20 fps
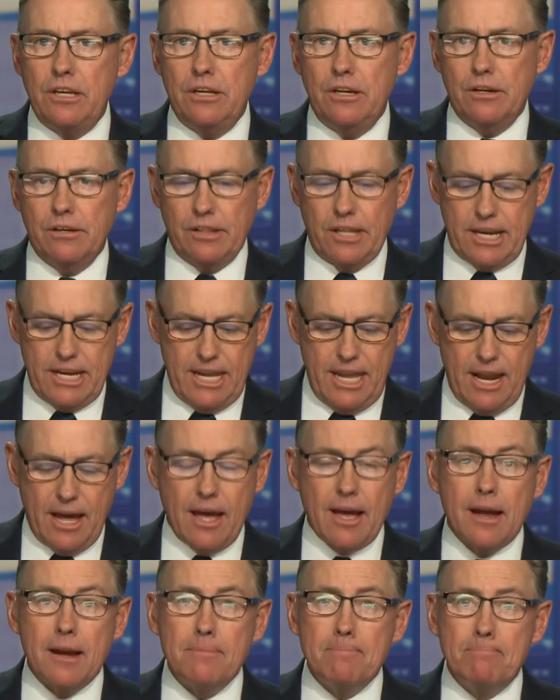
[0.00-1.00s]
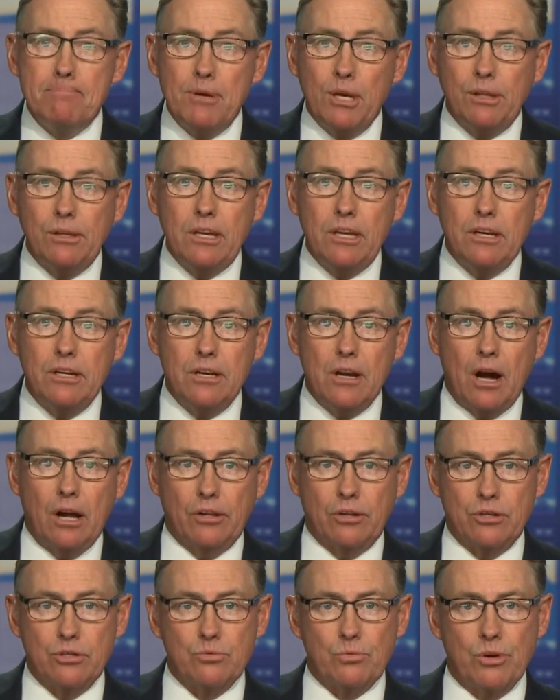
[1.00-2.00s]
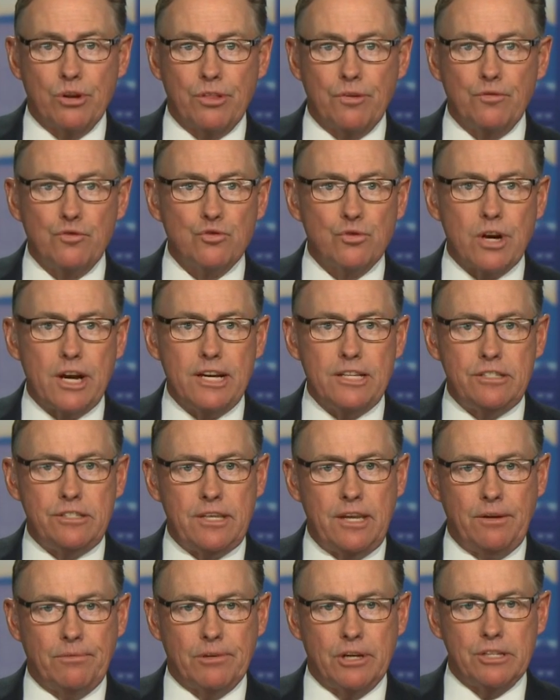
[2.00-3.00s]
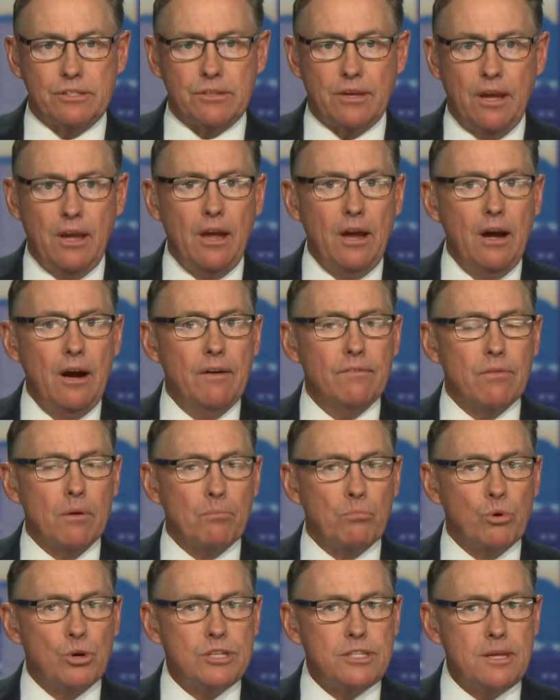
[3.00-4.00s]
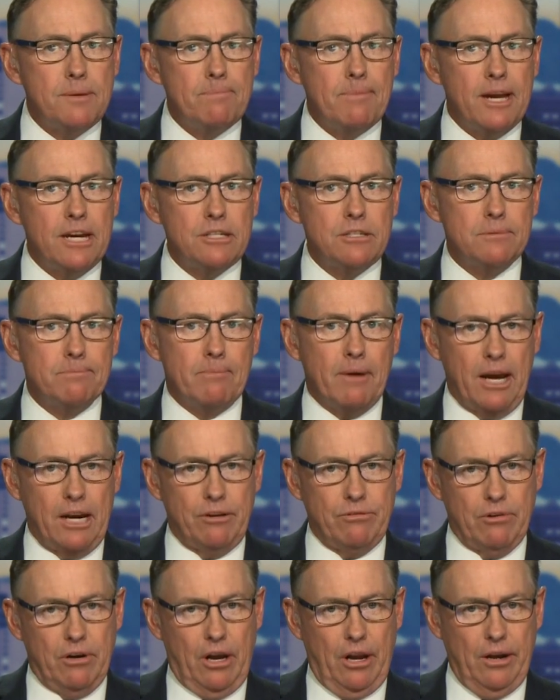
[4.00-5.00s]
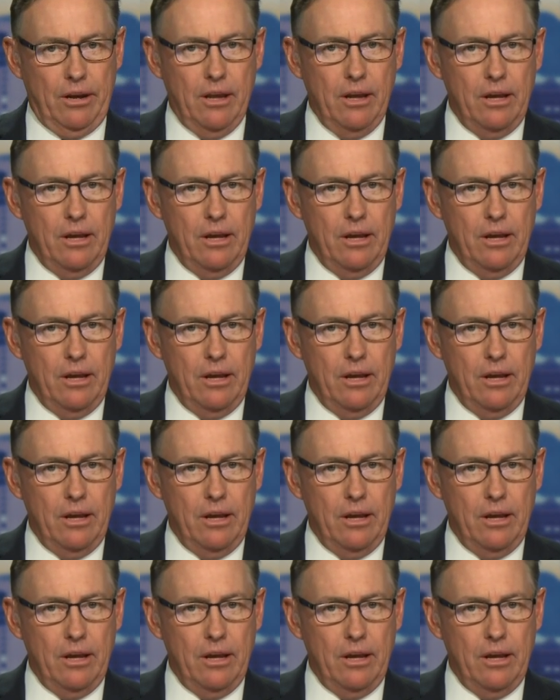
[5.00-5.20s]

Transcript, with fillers: nearly $9 billion worth of trade secrets from Boise based Micron,